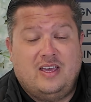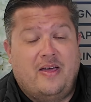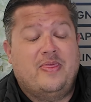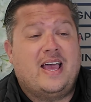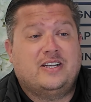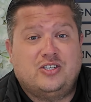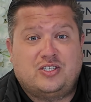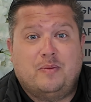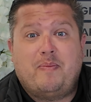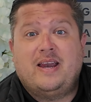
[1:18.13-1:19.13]
And that
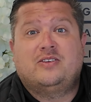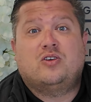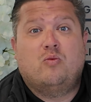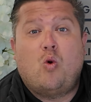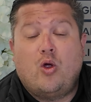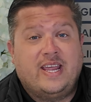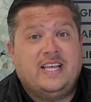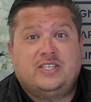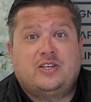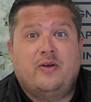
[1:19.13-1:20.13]
just depends on what
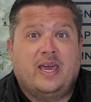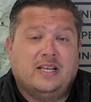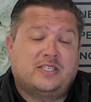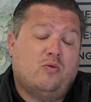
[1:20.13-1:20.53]
needs doing it.